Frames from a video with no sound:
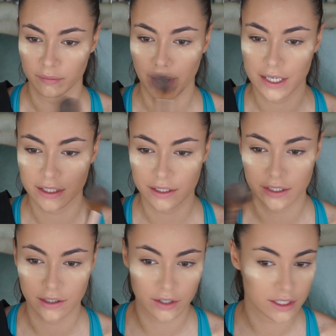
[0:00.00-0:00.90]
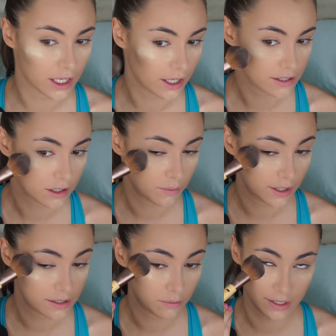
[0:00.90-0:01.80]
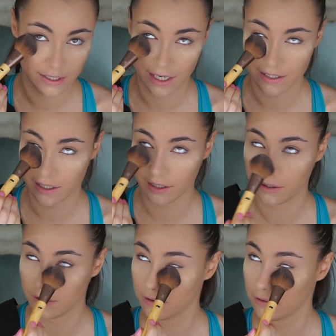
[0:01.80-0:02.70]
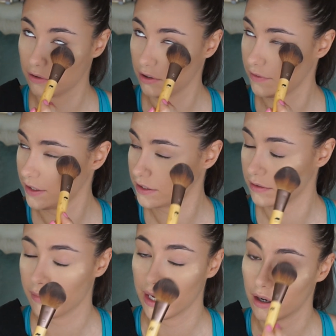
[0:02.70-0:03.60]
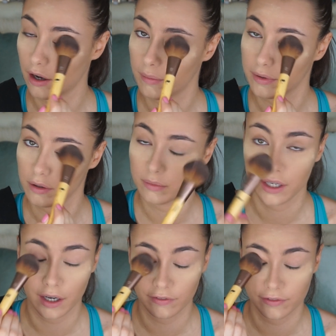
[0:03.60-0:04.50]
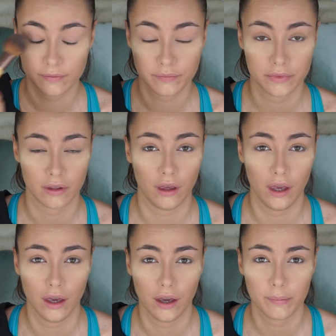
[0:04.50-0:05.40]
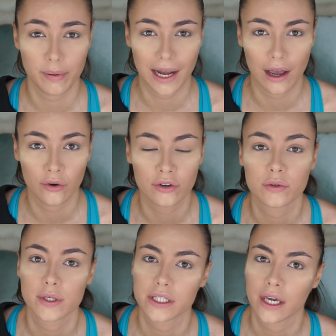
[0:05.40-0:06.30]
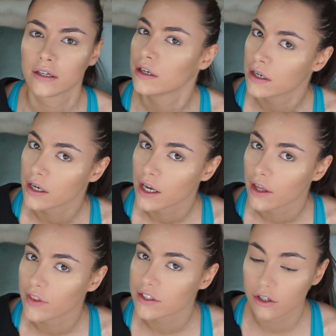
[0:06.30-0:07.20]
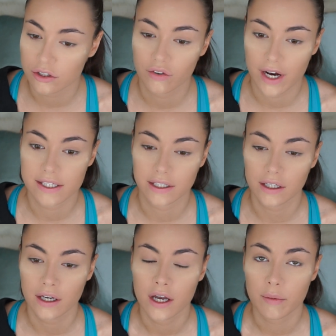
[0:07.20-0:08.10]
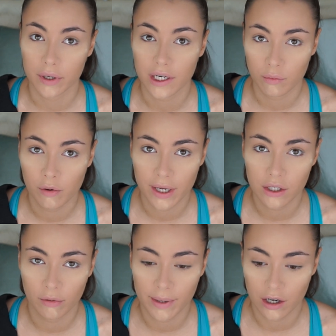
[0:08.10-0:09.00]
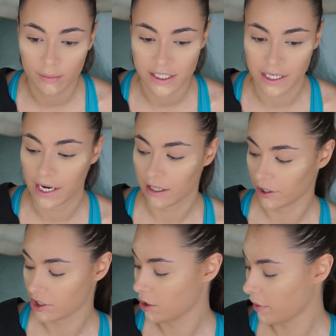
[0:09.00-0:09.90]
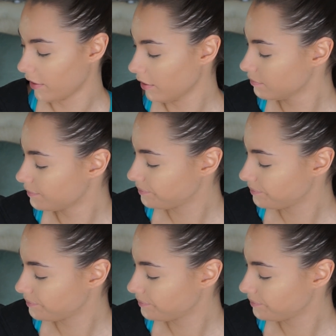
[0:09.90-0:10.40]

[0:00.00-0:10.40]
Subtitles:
Basically, the idea is that we're setting all of this makeup that we have ploughed onto our skin. This looks crazy, but it will make your makeup stay like no other.